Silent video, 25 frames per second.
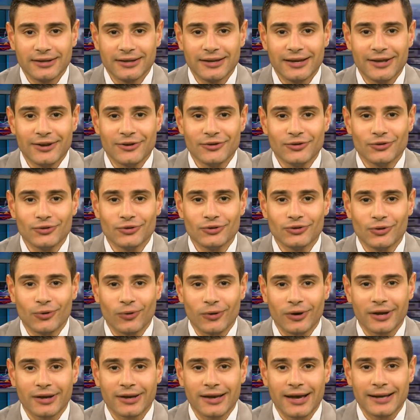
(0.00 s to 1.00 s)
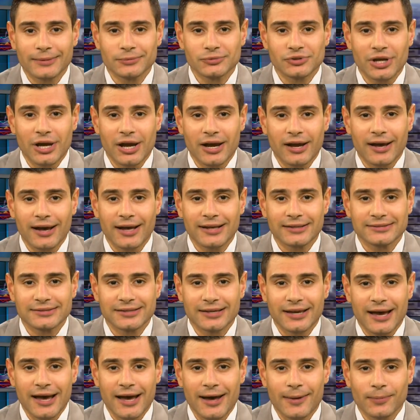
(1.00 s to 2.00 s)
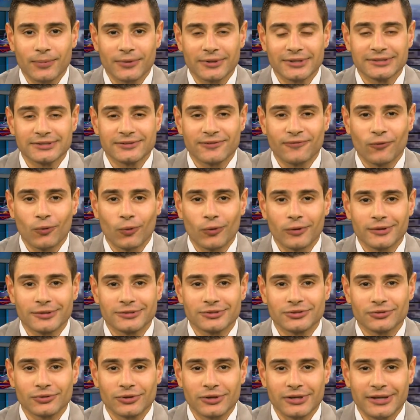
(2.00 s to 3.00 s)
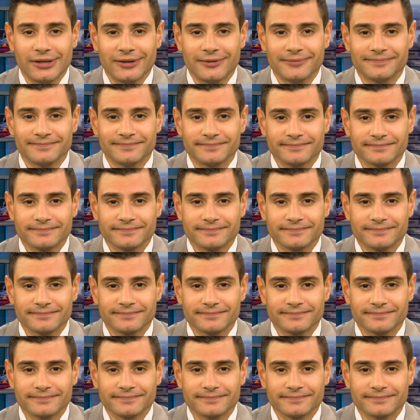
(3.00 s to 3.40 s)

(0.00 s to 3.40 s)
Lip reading: In New York, I'm John Costacopoulos for The Street.